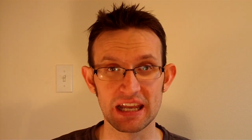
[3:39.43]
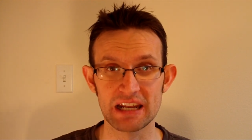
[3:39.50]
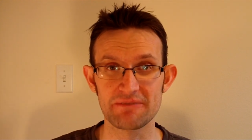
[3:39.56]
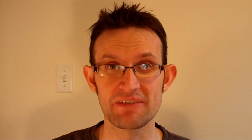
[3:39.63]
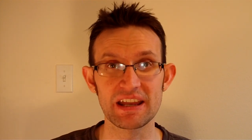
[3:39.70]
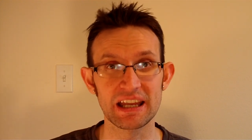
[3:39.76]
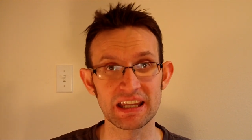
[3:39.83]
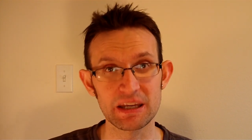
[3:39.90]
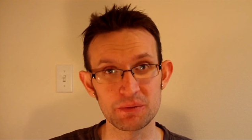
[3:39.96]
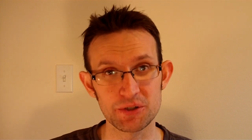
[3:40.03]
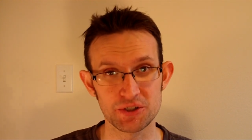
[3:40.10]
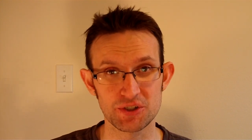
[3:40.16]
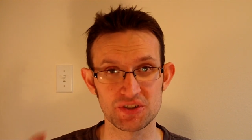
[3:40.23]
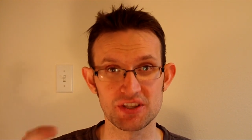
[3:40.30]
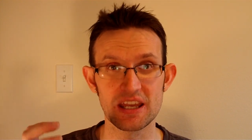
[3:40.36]
And if they can get
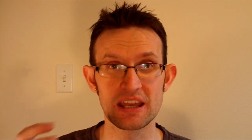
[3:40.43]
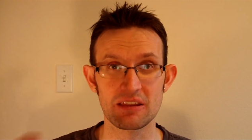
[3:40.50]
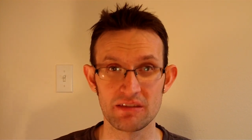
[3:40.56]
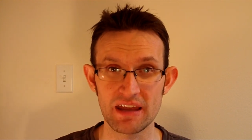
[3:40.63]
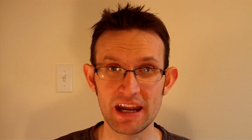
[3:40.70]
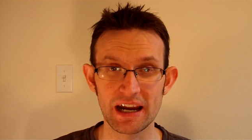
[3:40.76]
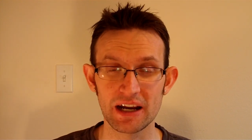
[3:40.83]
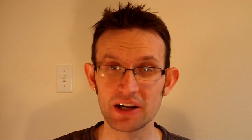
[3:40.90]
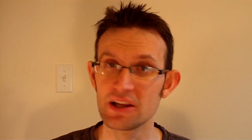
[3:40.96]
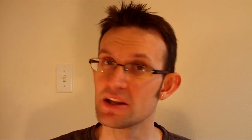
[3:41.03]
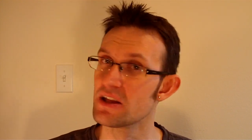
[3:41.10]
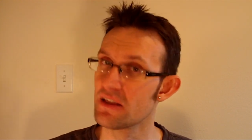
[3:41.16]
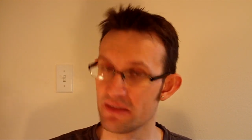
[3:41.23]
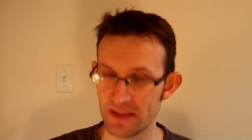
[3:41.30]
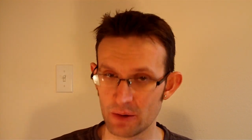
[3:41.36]
what you're saying there,
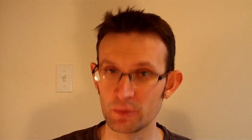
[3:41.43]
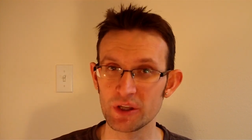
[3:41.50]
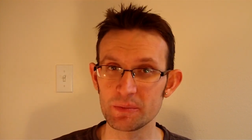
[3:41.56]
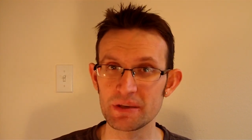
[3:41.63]
they will